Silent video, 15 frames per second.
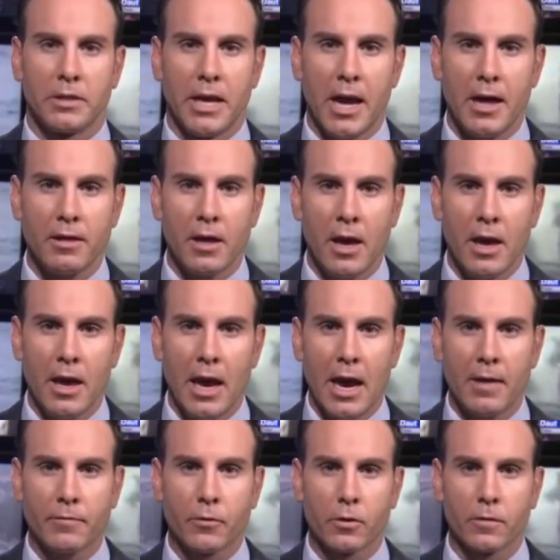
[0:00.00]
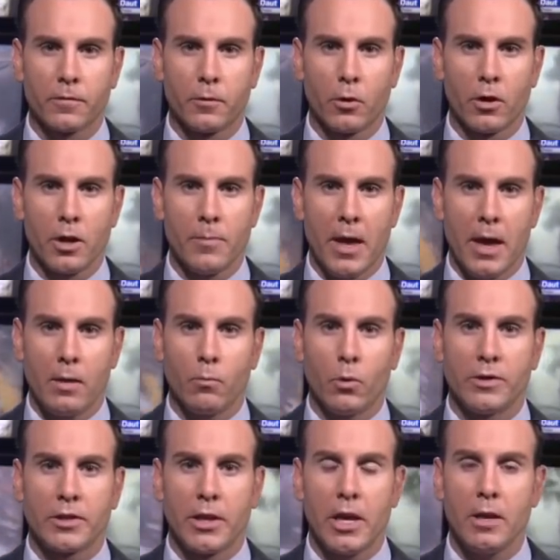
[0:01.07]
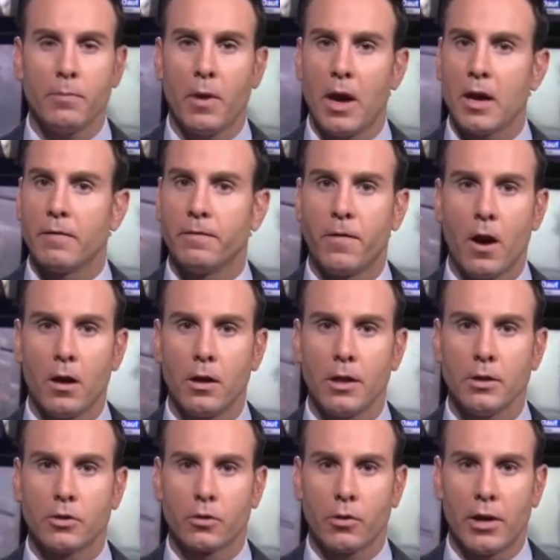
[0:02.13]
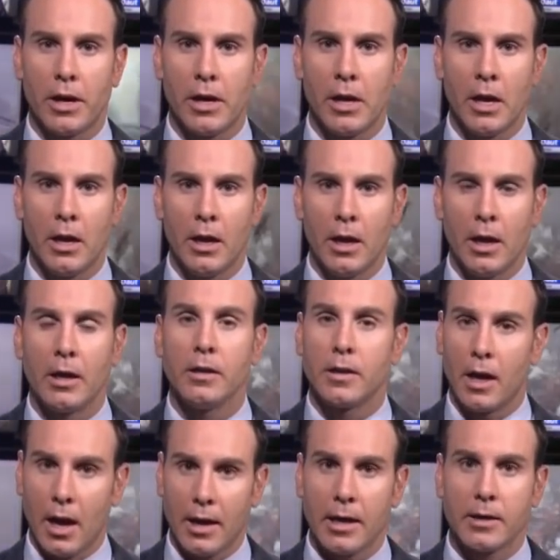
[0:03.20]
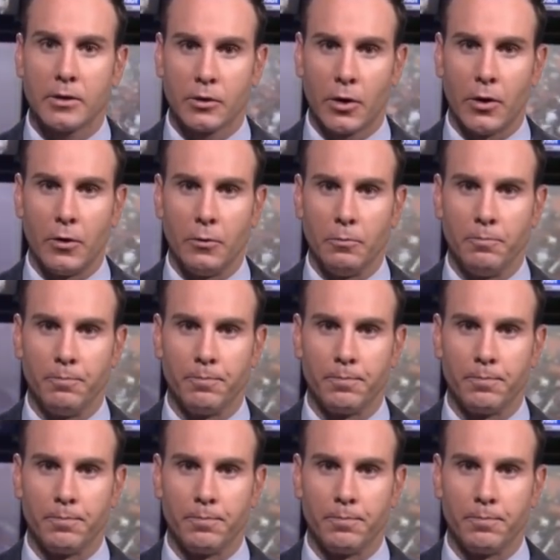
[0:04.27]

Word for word: death after a Florida man was hit by a falling tree and died at his home.